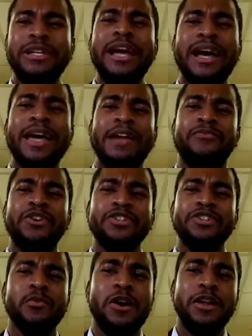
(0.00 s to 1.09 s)
9,
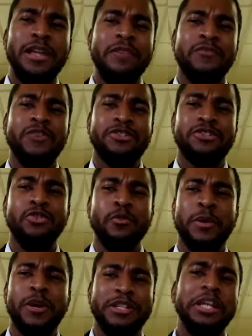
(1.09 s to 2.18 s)
verse 1 and verse 2,
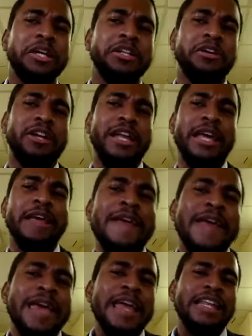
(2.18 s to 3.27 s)
particularly,
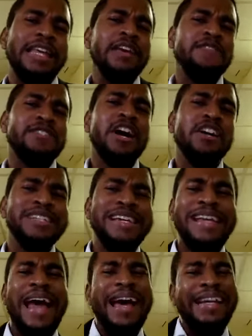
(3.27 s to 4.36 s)
it gives us
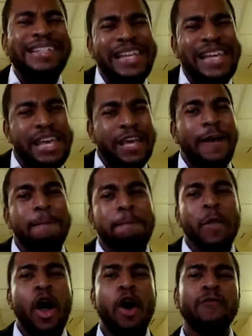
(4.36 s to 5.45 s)
an idea
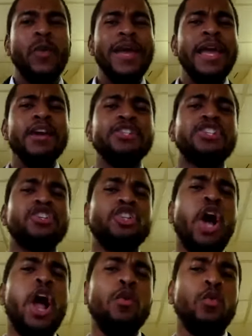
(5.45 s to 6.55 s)
of where
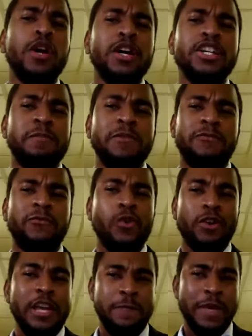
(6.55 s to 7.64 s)
Saul was
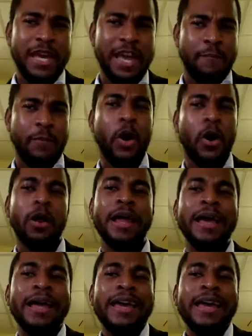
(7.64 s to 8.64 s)
before he became Paul.